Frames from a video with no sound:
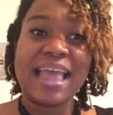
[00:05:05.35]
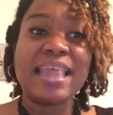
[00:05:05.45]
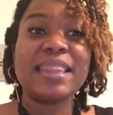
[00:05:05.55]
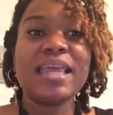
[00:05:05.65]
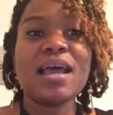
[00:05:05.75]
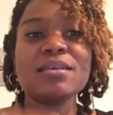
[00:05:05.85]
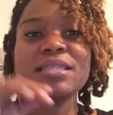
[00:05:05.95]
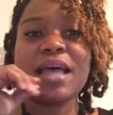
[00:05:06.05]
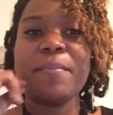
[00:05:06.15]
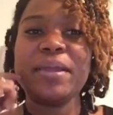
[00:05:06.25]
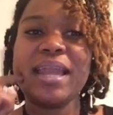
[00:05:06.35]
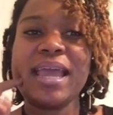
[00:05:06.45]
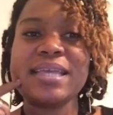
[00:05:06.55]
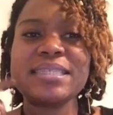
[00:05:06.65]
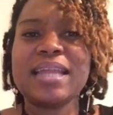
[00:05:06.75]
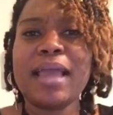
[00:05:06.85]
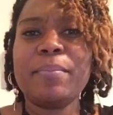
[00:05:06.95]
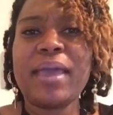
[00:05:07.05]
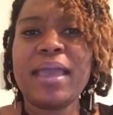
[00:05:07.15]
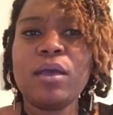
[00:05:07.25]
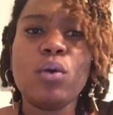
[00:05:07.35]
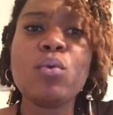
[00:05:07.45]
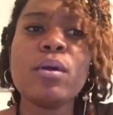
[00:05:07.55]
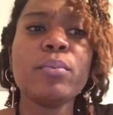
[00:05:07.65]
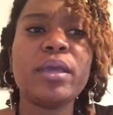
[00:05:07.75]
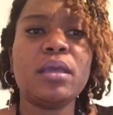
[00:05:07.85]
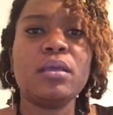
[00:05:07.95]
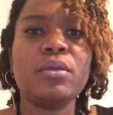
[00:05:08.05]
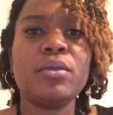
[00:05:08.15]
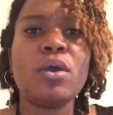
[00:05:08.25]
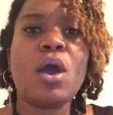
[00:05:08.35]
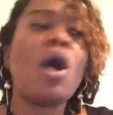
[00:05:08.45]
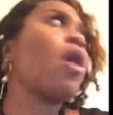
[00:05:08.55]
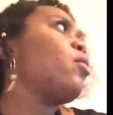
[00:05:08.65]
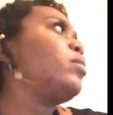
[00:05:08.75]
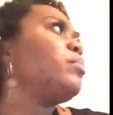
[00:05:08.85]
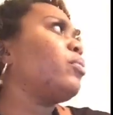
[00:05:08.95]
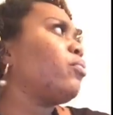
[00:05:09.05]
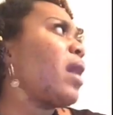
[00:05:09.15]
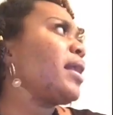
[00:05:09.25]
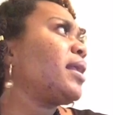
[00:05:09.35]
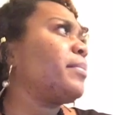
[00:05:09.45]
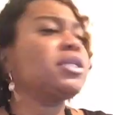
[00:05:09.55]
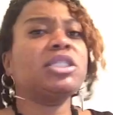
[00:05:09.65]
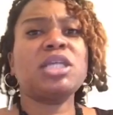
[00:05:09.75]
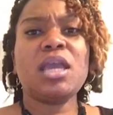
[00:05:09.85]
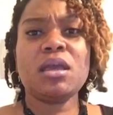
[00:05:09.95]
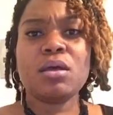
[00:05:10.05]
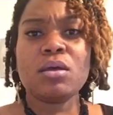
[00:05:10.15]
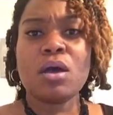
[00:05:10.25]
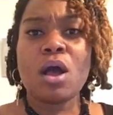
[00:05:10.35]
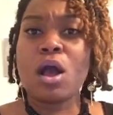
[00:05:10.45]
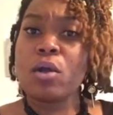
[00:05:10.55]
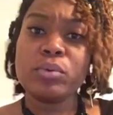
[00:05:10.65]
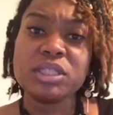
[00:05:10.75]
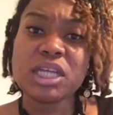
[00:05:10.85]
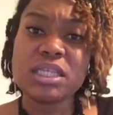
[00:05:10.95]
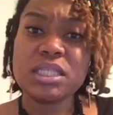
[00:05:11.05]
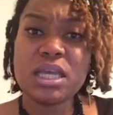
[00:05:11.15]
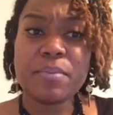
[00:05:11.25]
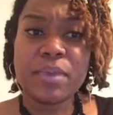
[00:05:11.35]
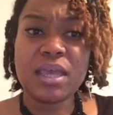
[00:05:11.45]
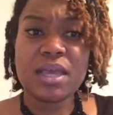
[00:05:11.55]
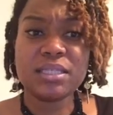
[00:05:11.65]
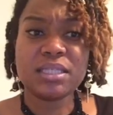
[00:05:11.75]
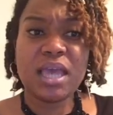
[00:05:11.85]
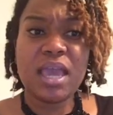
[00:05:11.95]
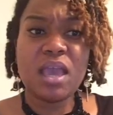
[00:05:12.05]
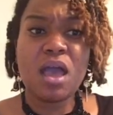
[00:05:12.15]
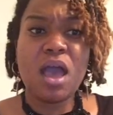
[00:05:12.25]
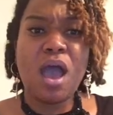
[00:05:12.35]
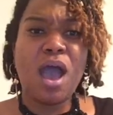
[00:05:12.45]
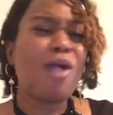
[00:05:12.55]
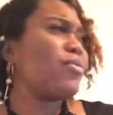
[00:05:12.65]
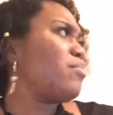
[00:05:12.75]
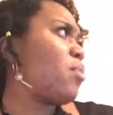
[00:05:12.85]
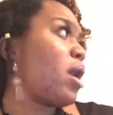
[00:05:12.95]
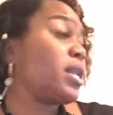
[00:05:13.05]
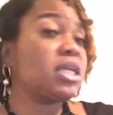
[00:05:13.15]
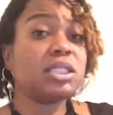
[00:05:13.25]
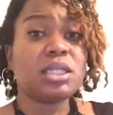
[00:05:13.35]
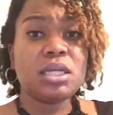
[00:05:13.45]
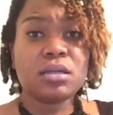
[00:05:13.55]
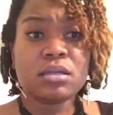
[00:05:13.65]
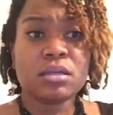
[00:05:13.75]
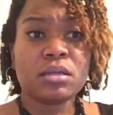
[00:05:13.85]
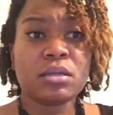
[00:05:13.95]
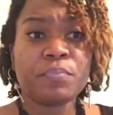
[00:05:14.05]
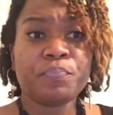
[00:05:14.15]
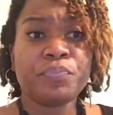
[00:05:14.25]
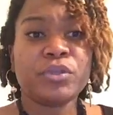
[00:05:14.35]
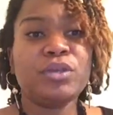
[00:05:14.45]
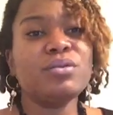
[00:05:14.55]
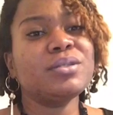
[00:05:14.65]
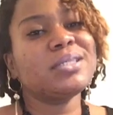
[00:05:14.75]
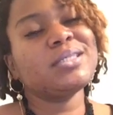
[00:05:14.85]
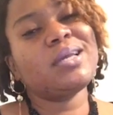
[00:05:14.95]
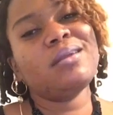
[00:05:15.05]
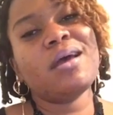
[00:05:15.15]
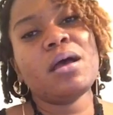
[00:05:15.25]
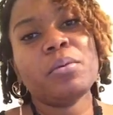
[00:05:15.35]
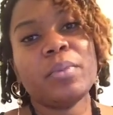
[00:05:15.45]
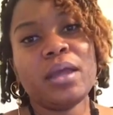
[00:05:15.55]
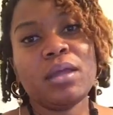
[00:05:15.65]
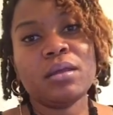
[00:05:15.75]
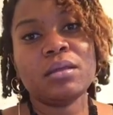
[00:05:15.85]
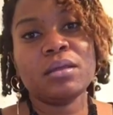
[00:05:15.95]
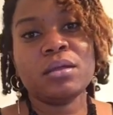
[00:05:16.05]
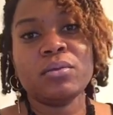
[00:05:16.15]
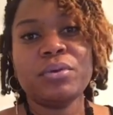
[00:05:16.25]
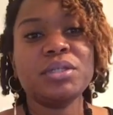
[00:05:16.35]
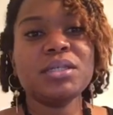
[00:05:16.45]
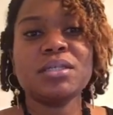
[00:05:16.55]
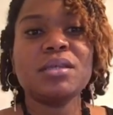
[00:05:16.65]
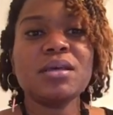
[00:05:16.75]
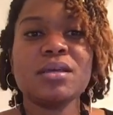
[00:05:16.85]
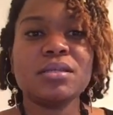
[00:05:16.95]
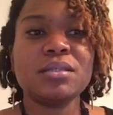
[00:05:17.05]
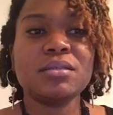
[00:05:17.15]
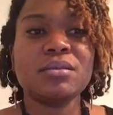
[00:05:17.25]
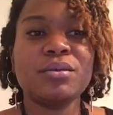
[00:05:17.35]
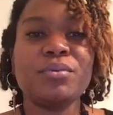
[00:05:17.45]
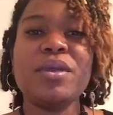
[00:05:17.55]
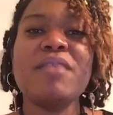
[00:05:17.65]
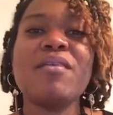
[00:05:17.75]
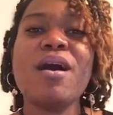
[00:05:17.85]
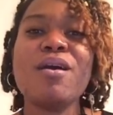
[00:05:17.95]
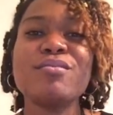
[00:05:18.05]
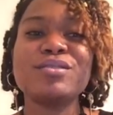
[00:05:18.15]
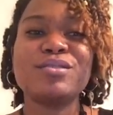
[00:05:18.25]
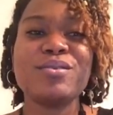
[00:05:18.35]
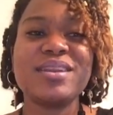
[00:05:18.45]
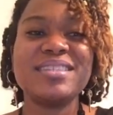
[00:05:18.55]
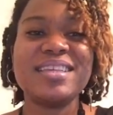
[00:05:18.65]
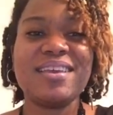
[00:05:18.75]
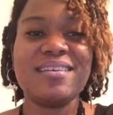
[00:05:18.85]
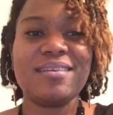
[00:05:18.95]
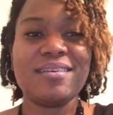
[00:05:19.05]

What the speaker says: Then I'll stop and ask, like, babe, who are we? Are we Barack and Michelle? Are we Jay-Z and Beyonce? Are we Martin and Gina? You'll just say, no, babe, we just us. We have our own story to tell.